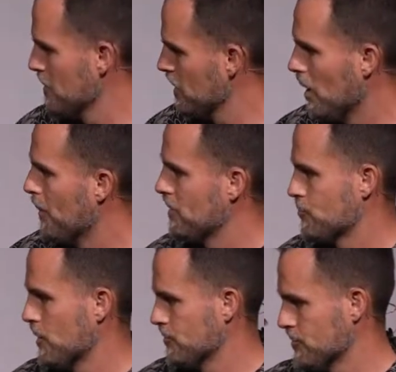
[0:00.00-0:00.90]
and all my
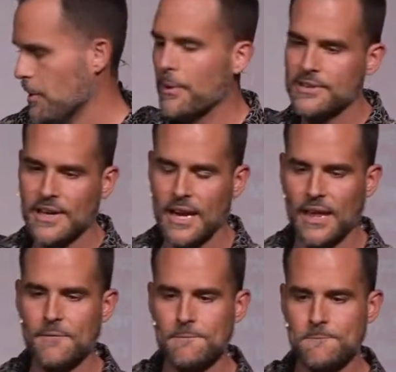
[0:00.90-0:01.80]
treasure and all my talent.
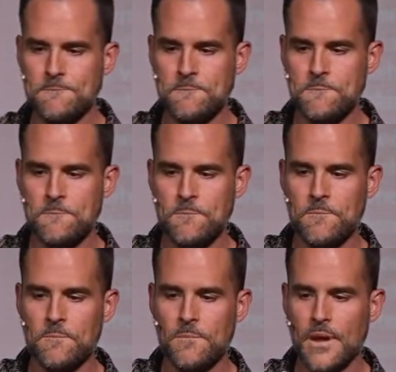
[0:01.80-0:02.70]

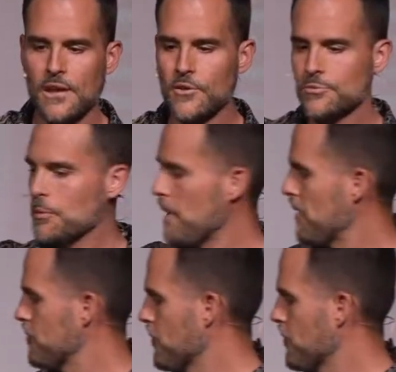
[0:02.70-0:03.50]
And here's what Matthew